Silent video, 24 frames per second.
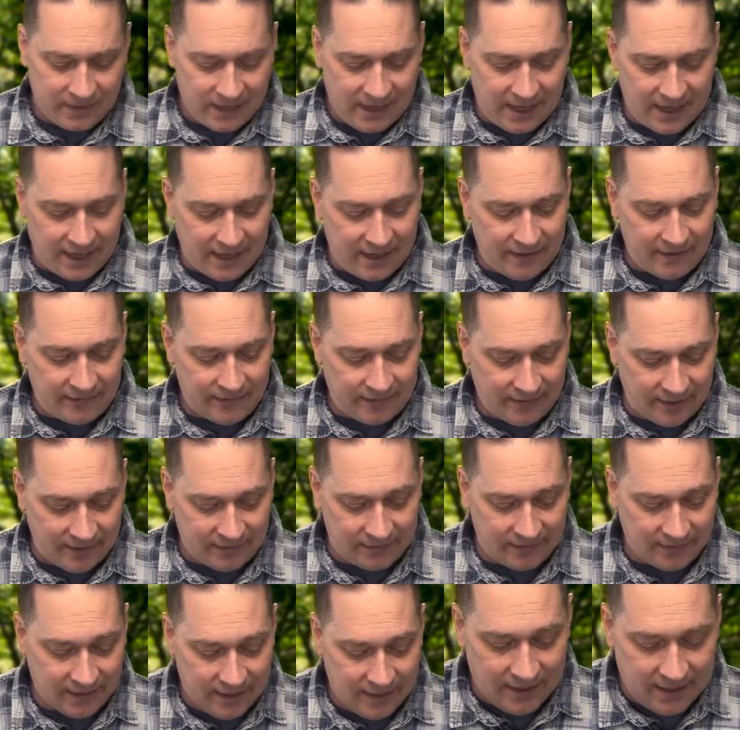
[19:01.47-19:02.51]
And then it
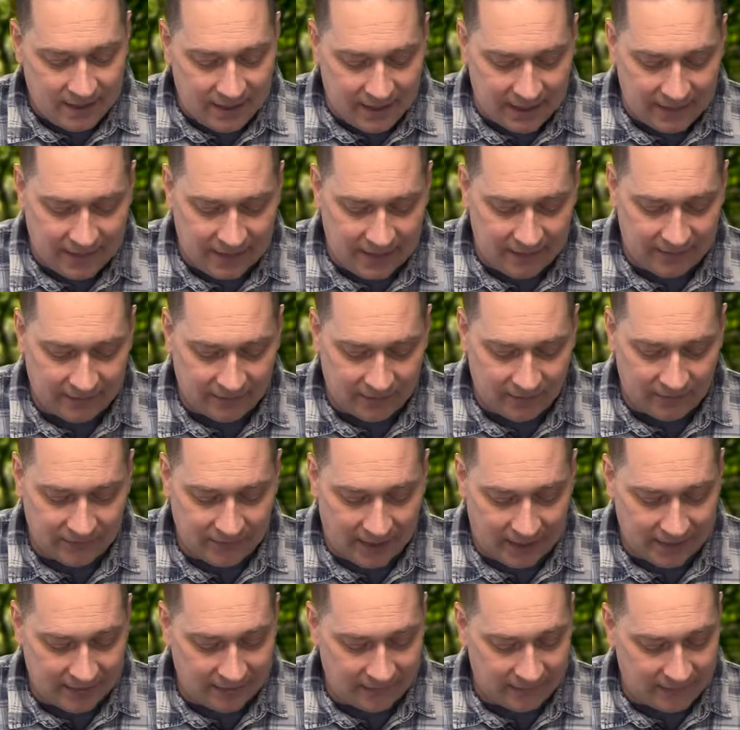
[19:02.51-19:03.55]
says, and then it goes
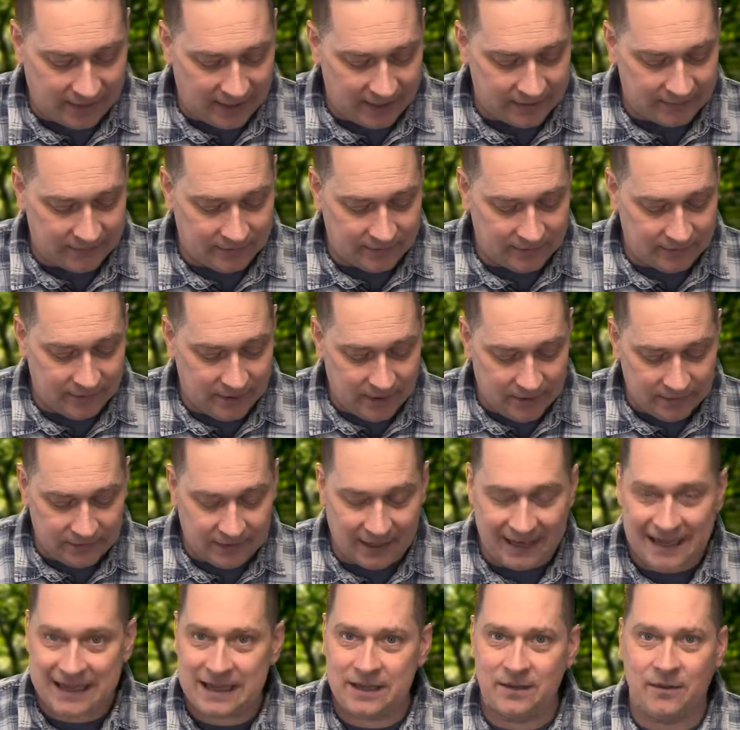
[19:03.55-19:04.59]
on to say to, to
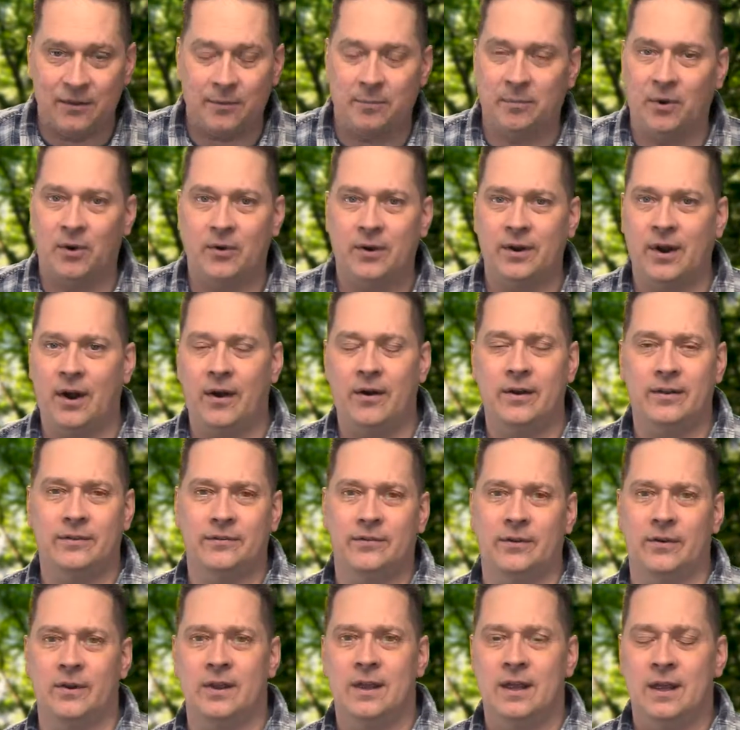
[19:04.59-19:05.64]
heal the brokenhearted.
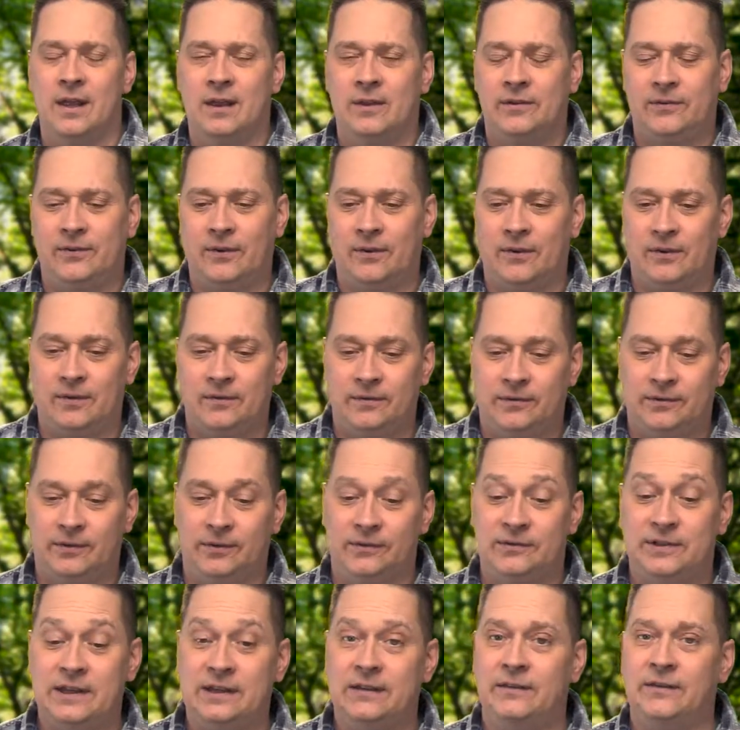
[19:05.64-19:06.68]
So, so, so
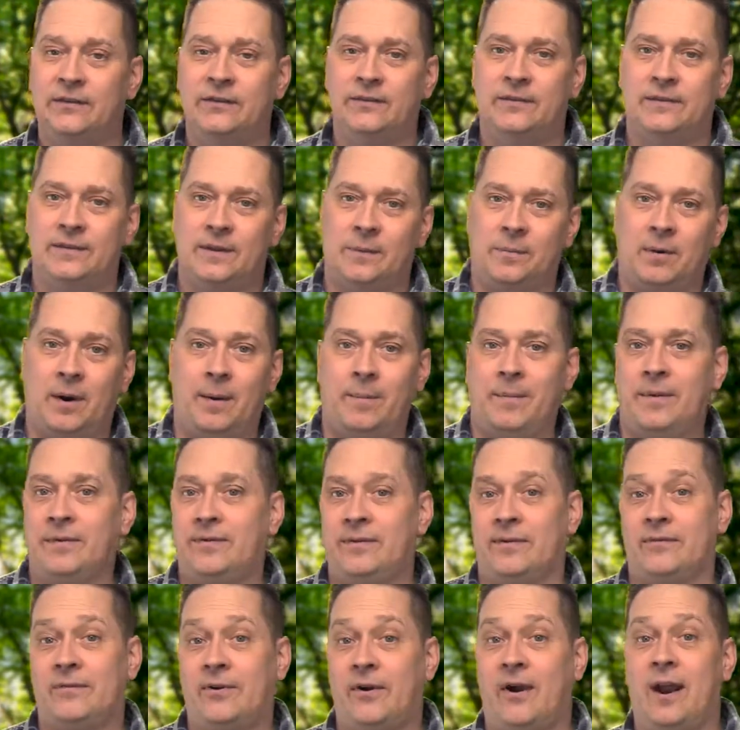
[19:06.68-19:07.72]
Jesus, the purpose
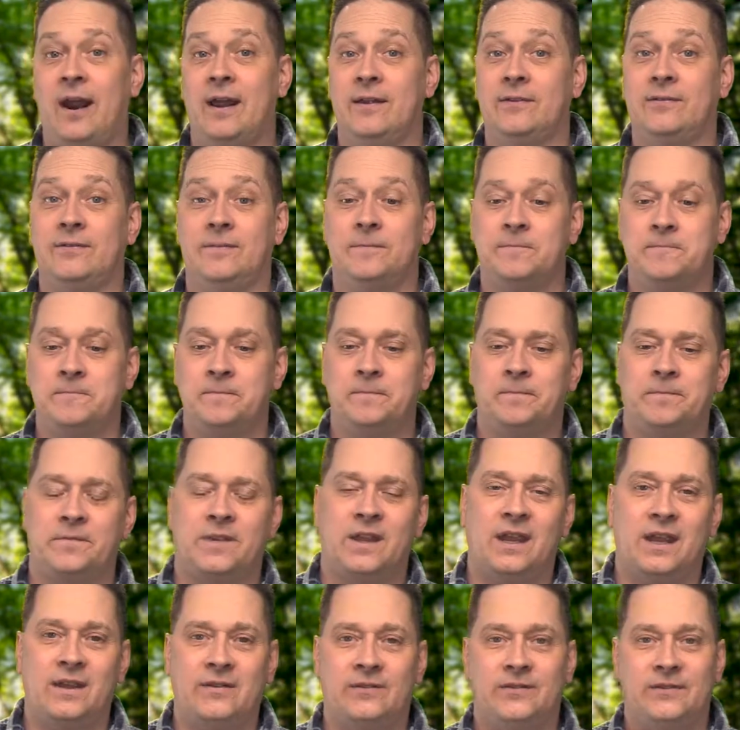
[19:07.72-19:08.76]
of Christ
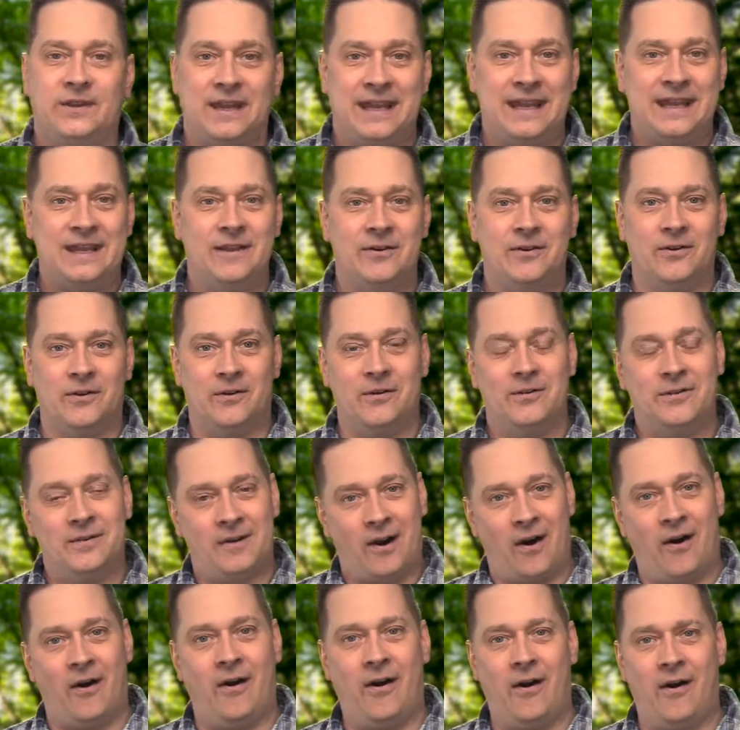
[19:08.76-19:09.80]
is to heal
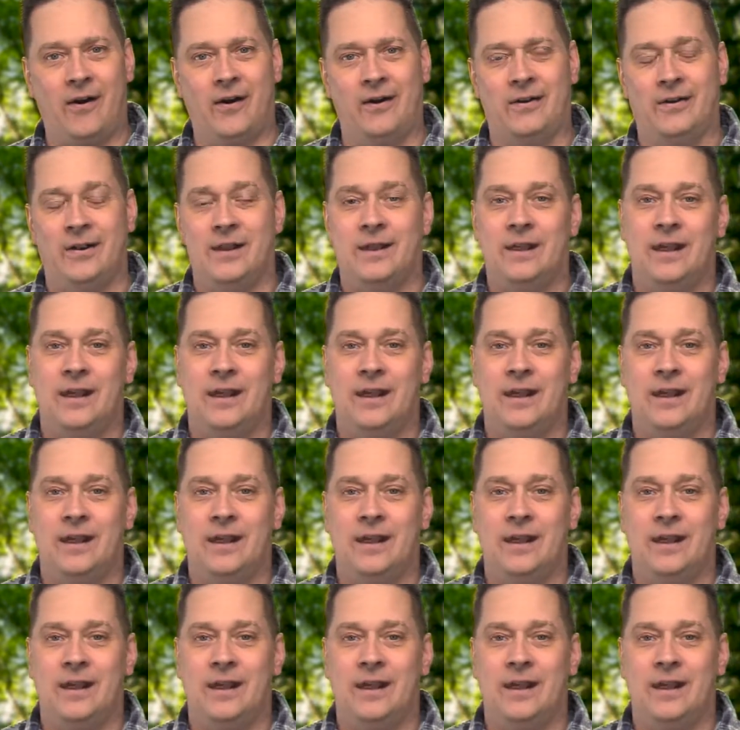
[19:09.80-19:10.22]
our heart.